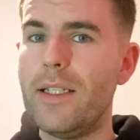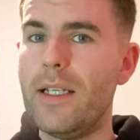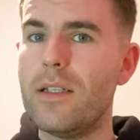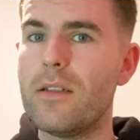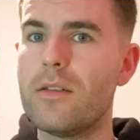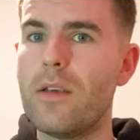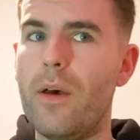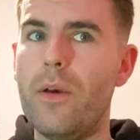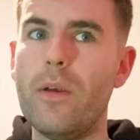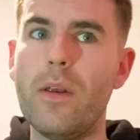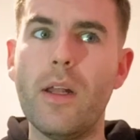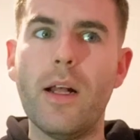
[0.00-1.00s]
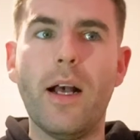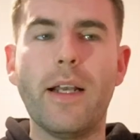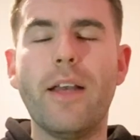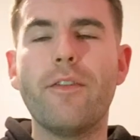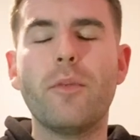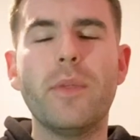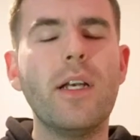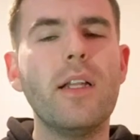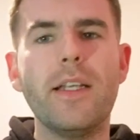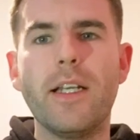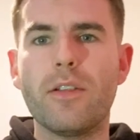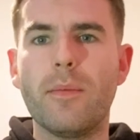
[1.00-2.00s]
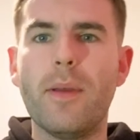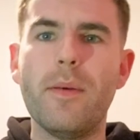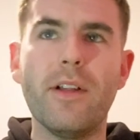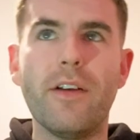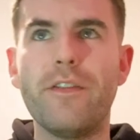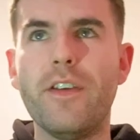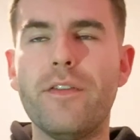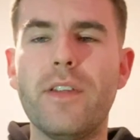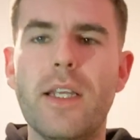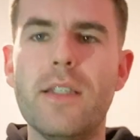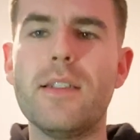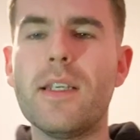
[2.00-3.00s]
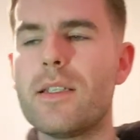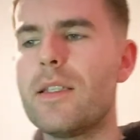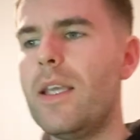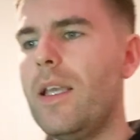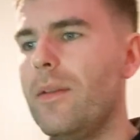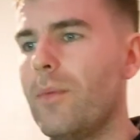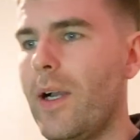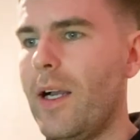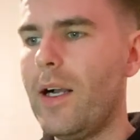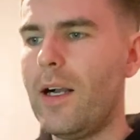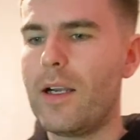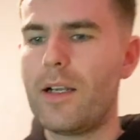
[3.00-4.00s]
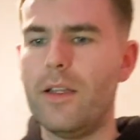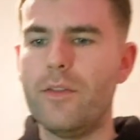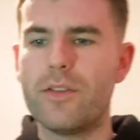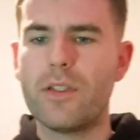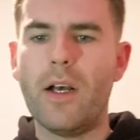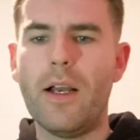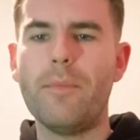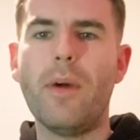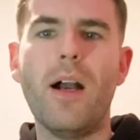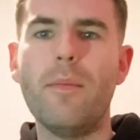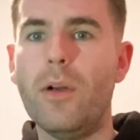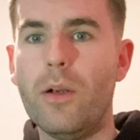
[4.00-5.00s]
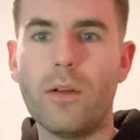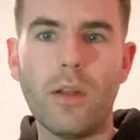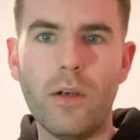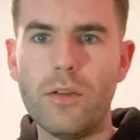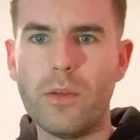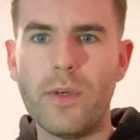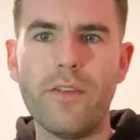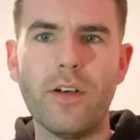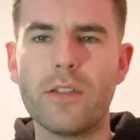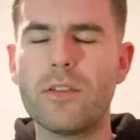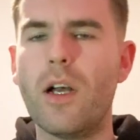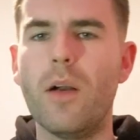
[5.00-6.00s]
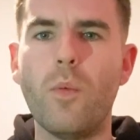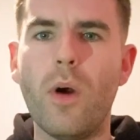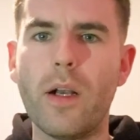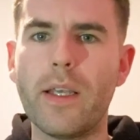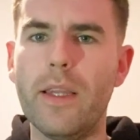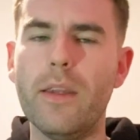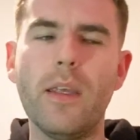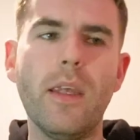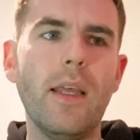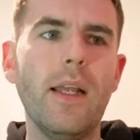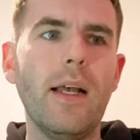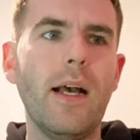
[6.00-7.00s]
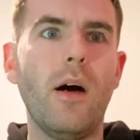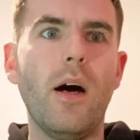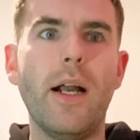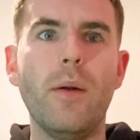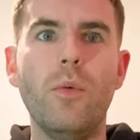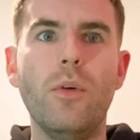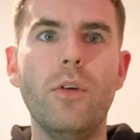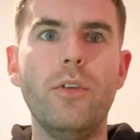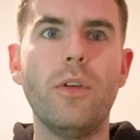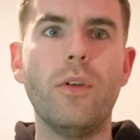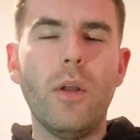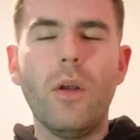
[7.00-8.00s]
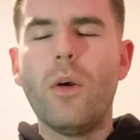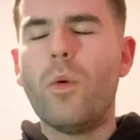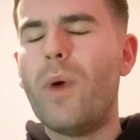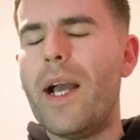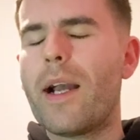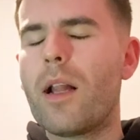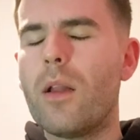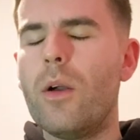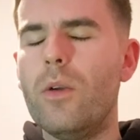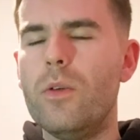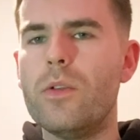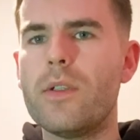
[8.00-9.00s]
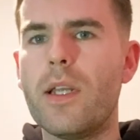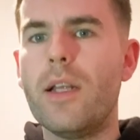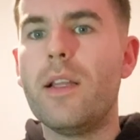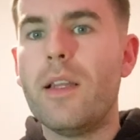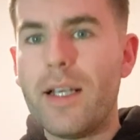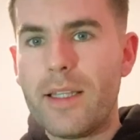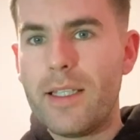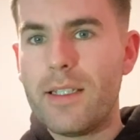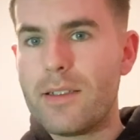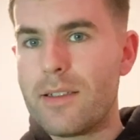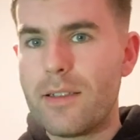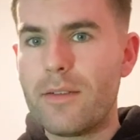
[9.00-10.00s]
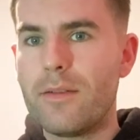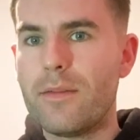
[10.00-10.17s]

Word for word: it. So again, from the early age of maybe like 15, 16, where I kind of started buying my own clothes or wherever I started working, I would wear clothes like this,